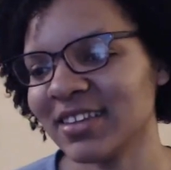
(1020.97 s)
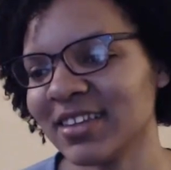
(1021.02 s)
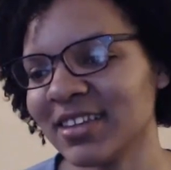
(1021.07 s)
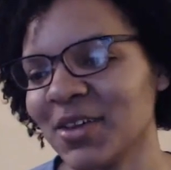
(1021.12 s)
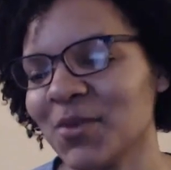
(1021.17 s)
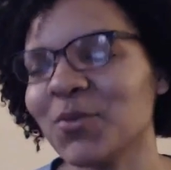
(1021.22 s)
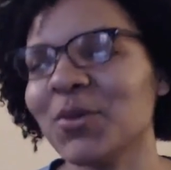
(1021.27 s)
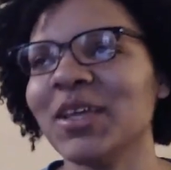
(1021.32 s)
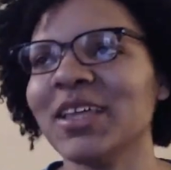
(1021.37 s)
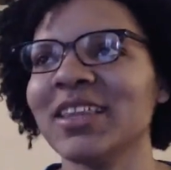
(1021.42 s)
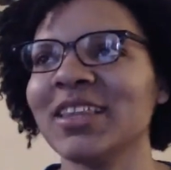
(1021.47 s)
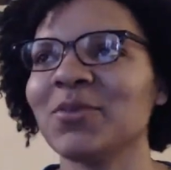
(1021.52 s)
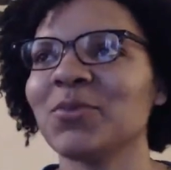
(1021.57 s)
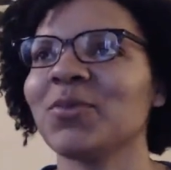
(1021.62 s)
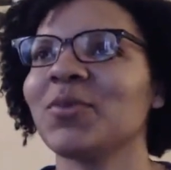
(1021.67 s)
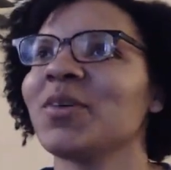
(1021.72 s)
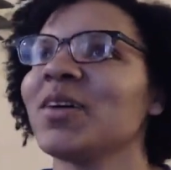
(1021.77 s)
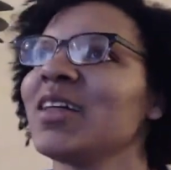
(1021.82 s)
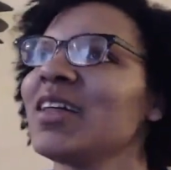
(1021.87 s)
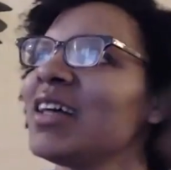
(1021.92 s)

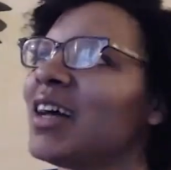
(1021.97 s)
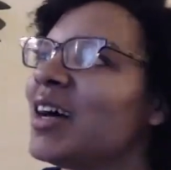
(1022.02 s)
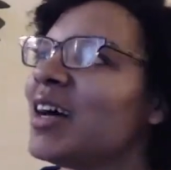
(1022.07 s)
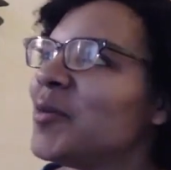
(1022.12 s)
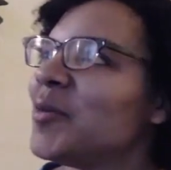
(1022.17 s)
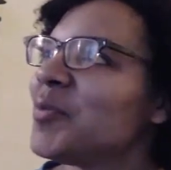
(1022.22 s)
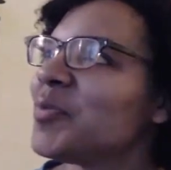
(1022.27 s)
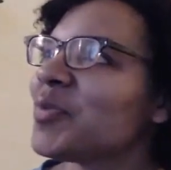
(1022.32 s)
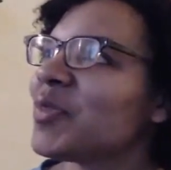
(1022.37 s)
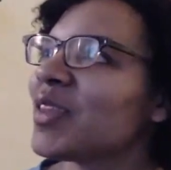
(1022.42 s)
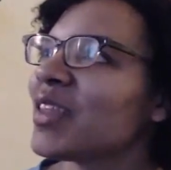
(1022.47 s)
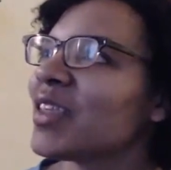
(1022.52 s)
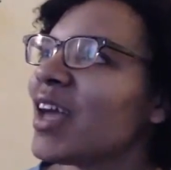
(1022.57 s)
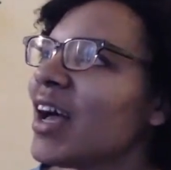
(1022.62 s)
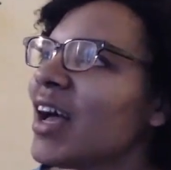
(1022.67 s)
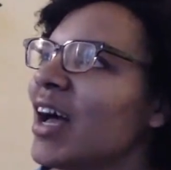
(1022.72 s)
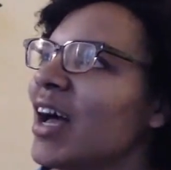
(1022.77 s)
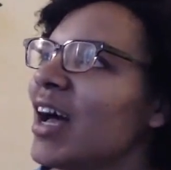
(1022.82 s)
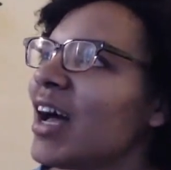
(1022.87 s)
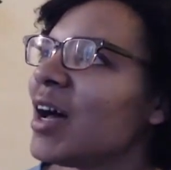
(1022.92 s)
And
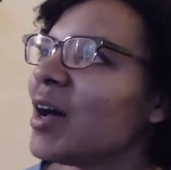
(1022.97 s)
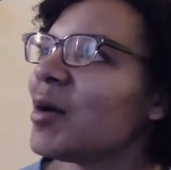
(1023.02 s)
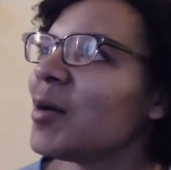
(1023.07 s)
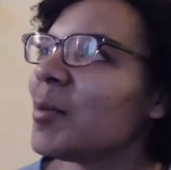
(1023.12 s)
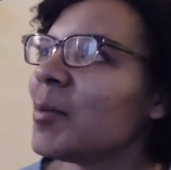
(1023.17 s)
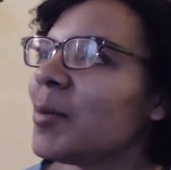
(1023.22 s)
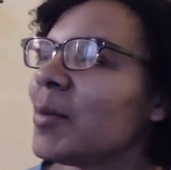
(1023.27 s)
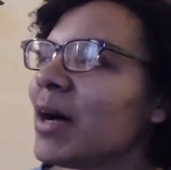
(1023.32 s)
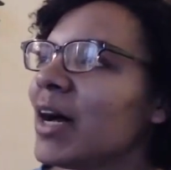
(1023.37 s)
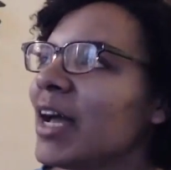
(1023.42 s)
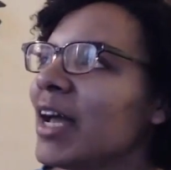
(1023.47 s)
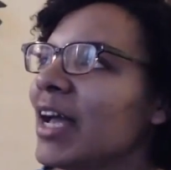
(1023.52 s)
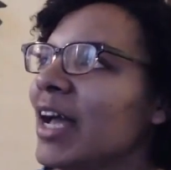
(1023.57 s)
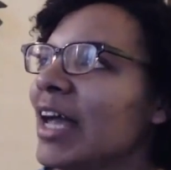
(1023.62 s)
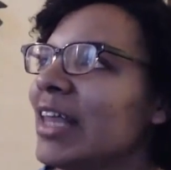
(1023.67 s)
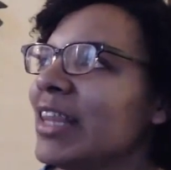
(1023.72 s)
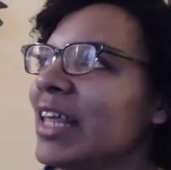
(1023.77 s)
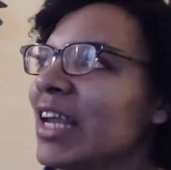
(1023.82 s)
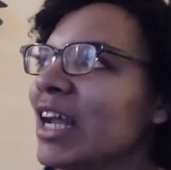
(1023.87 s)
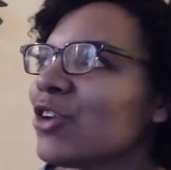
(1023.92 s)

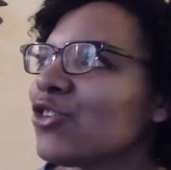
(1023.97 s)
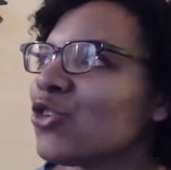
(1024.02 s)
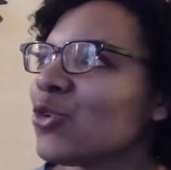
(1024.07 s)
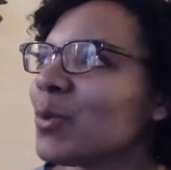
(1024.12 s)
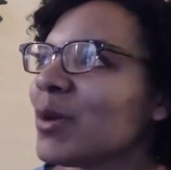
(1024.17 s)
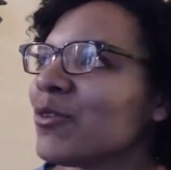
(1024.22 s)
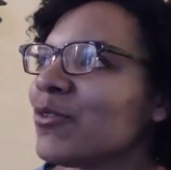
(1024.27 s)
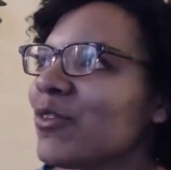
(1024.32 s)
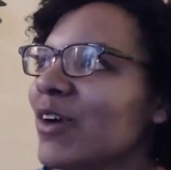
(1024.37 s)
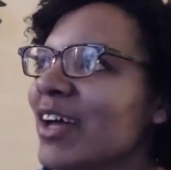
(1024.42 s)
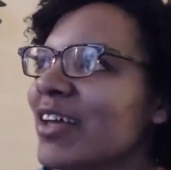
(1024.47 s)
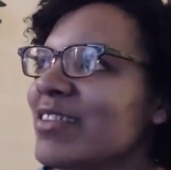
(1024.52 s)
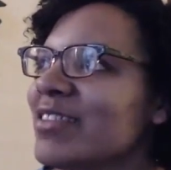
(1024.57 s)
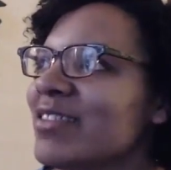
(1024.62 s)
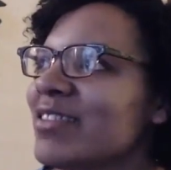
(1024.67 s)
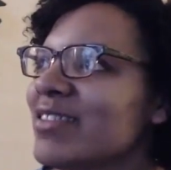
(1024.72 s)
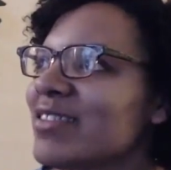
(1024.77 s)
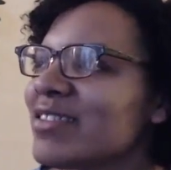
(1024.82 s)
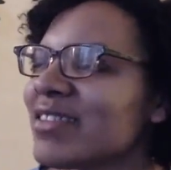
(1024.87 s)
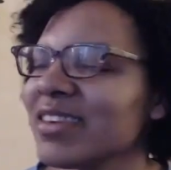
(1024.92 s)
then I showed my
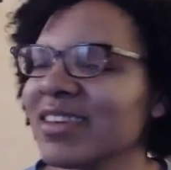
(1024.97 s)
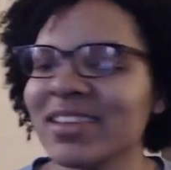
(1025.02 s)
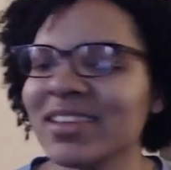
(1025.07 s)
friends